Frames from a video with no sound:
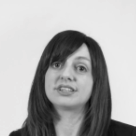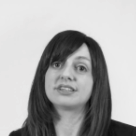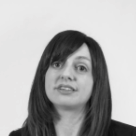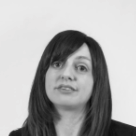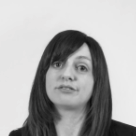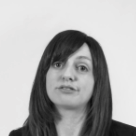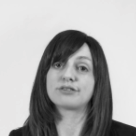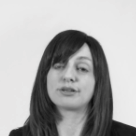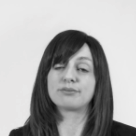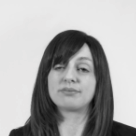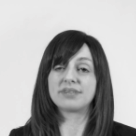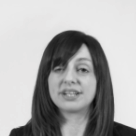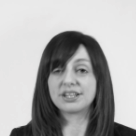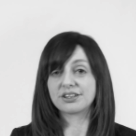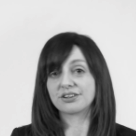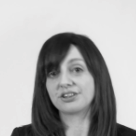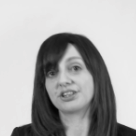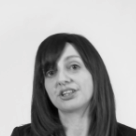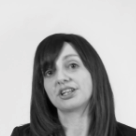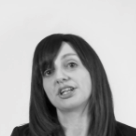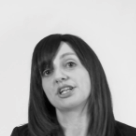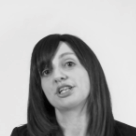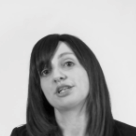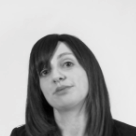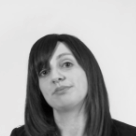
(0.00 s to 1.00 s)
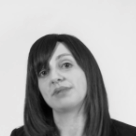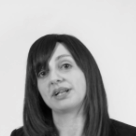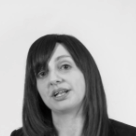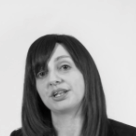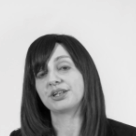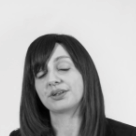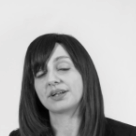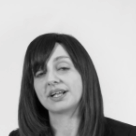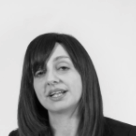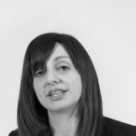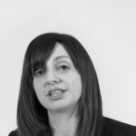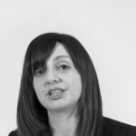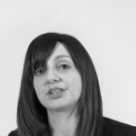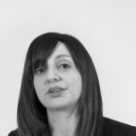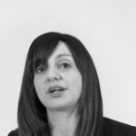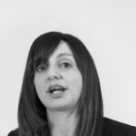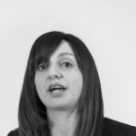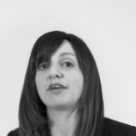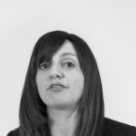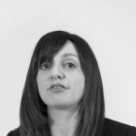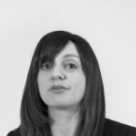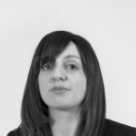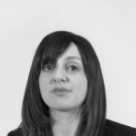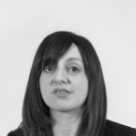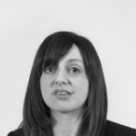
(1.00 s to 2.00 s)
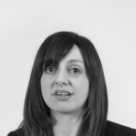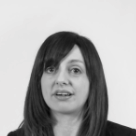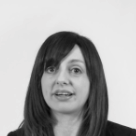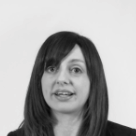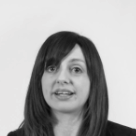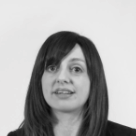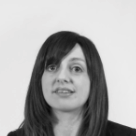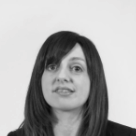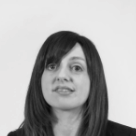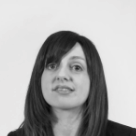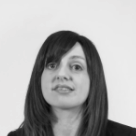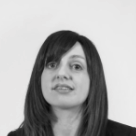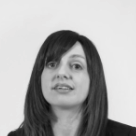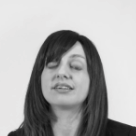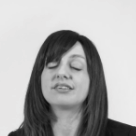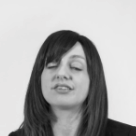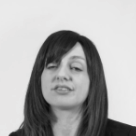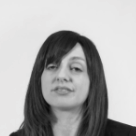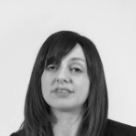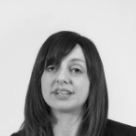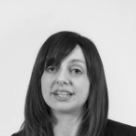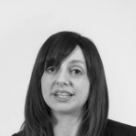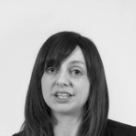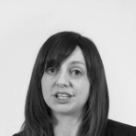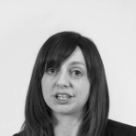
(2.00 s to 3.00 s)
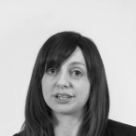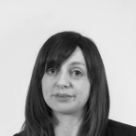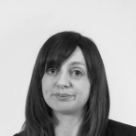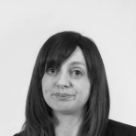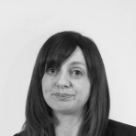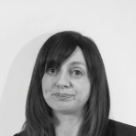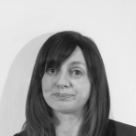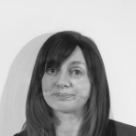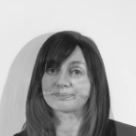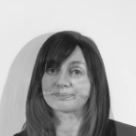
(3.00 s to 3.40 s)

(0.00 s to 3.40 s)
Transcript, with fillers: to, from literature to military history, from science to religion.